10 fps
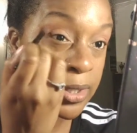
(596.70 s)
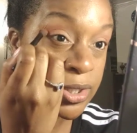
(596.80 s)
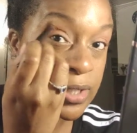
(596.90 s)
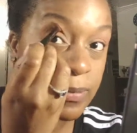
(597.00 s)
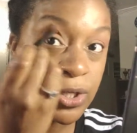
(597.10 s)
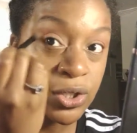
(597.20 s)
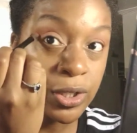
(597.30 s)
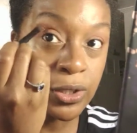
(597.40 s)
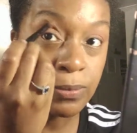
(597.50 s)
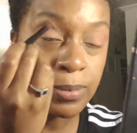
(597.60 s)
And just make sure
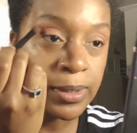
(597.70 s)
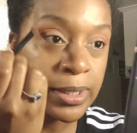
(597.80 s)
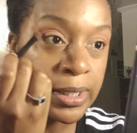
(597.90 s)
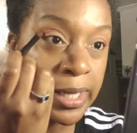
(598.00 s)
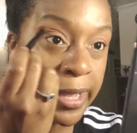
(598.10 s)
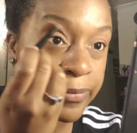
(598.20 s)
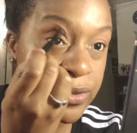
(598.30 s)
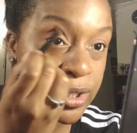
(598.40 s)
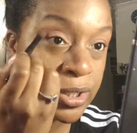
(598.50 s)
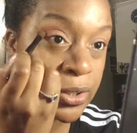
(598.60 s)
you blend it. I'm
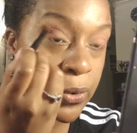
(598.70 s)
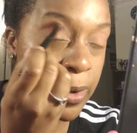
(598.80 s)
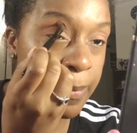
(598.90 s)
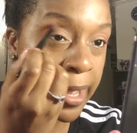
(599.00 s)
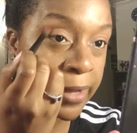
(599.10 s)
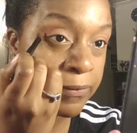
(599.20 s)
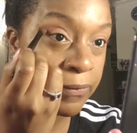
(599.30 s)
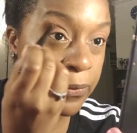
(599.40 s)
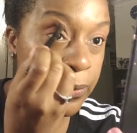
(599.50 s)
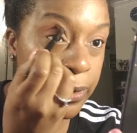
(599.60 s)
just going back and
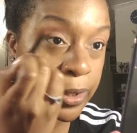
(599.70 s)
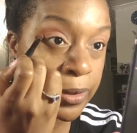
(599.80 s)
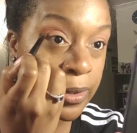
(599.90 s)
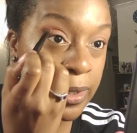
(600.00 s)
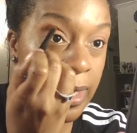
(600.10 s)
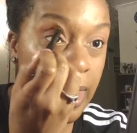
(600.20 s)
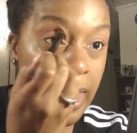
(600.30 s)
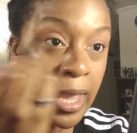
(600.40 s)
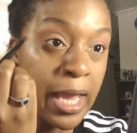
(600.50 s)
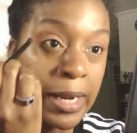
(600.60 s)
forth,
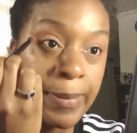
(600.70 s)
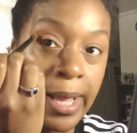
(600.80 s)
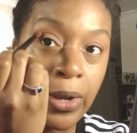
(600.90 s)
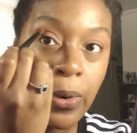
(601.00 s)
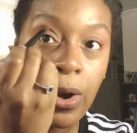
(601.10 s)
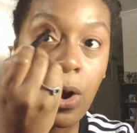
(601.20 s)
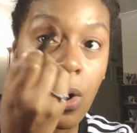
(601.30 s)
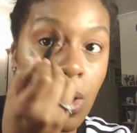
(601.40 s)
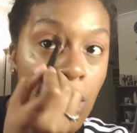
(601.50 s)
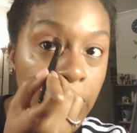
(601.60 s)
and I'm not going
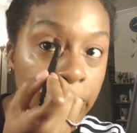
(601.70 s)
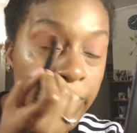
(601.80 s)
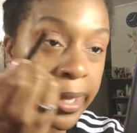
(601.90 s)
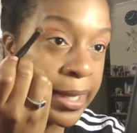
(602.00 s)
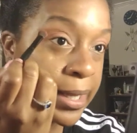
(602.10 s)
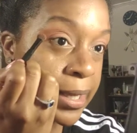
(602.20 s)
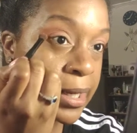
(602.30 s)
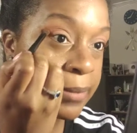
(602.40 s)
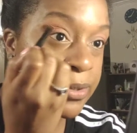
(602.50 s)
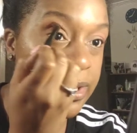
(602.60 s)
all the way
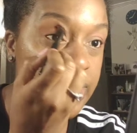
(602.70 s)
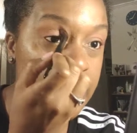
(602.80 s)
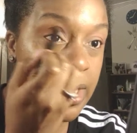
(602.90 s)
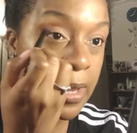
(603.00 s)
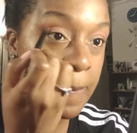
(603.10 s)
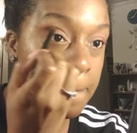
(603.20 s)
in. I'm just,